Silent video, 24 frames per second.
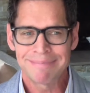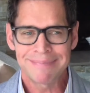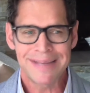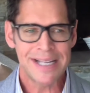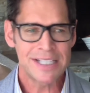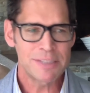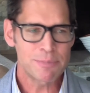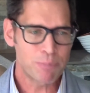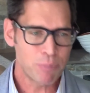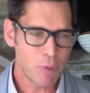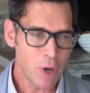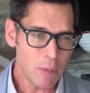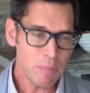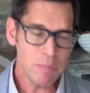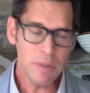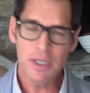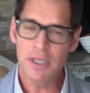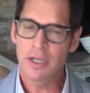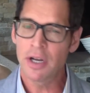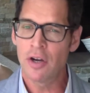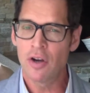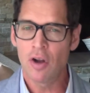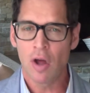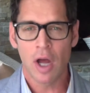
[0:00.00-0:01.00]
that's probably
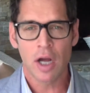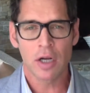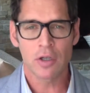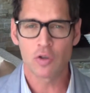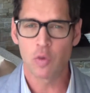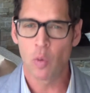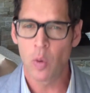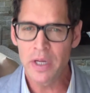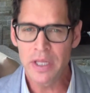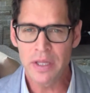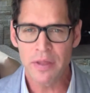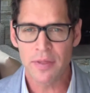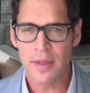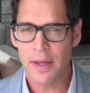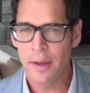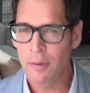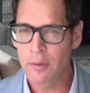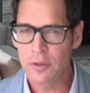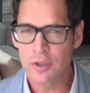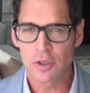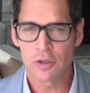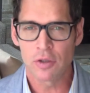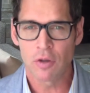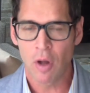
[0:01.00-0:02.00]
going to knock twenty
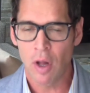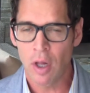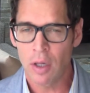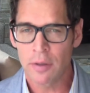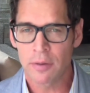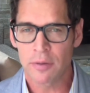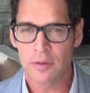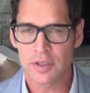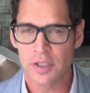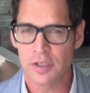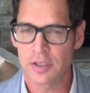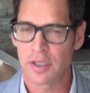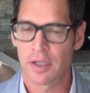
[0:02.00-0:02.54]
thousand dollars.